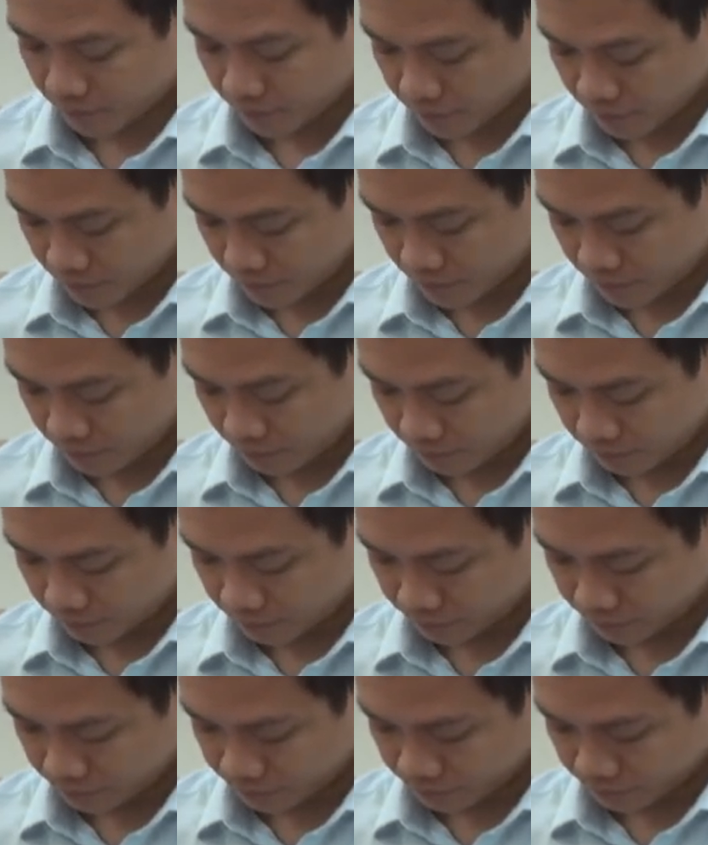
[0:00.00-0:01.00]

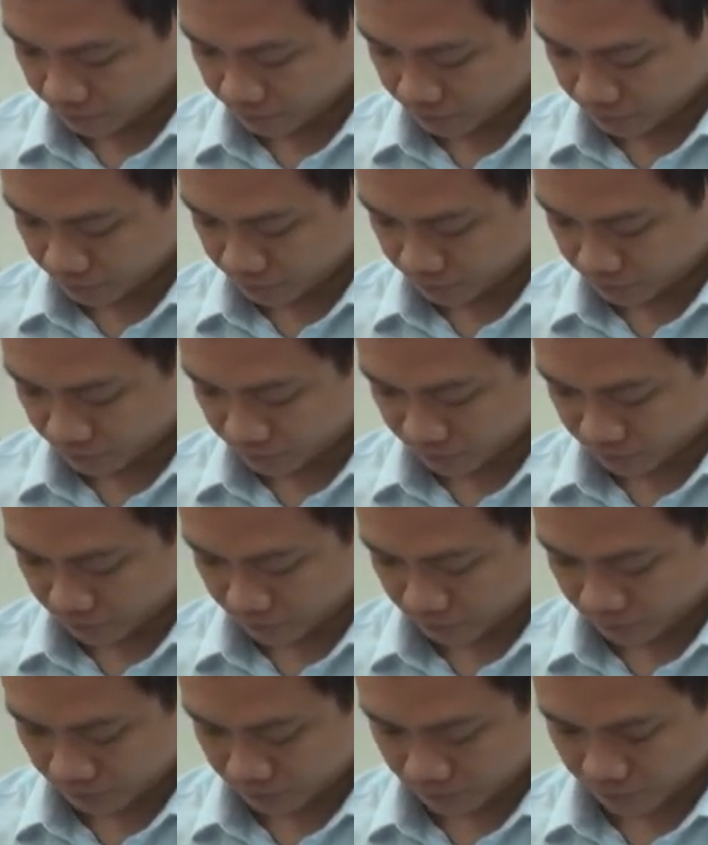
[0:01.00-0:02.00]

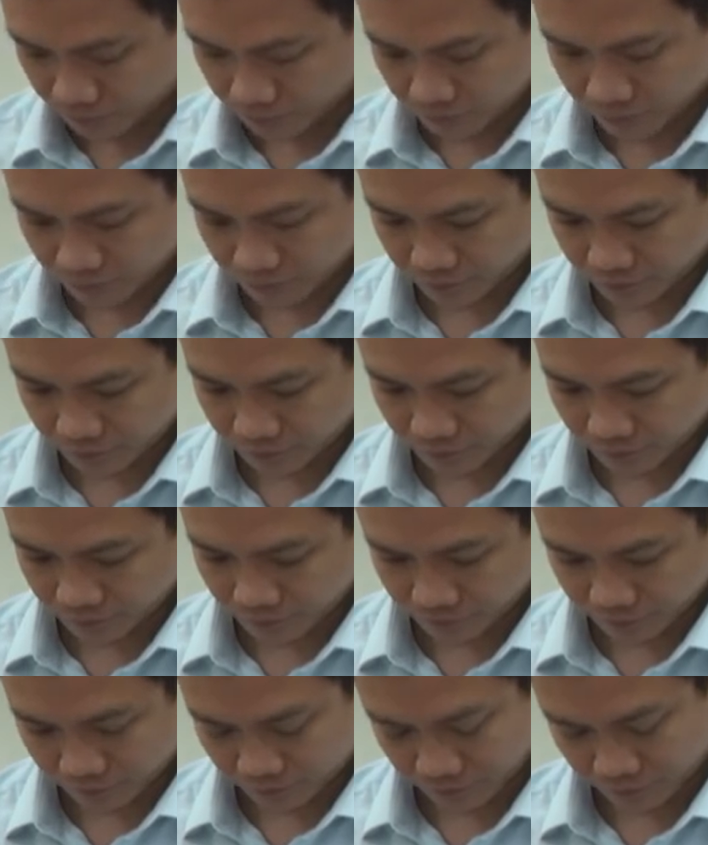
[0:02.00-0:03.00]

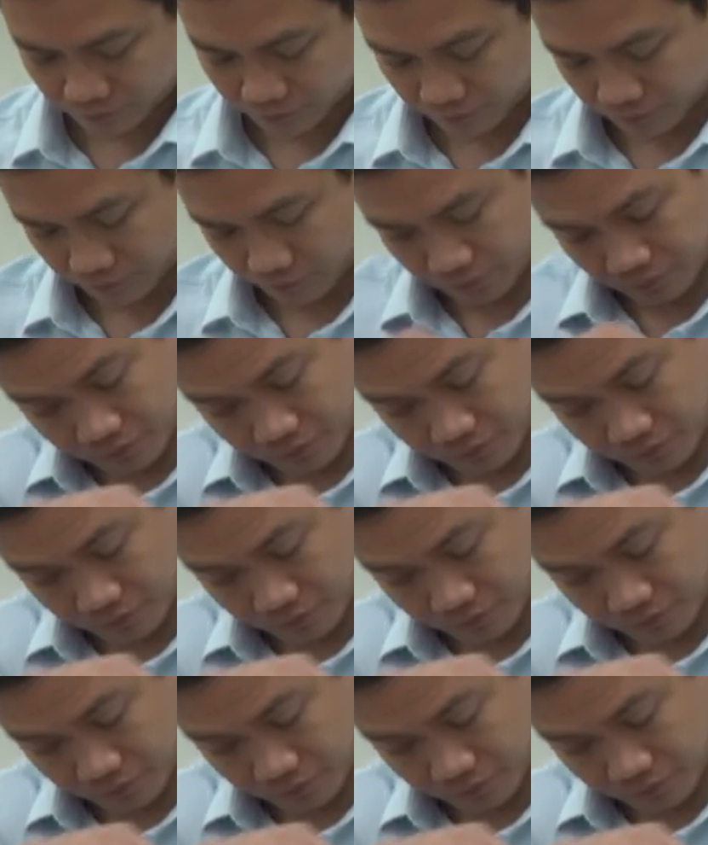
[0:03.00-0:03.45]
(not speaking)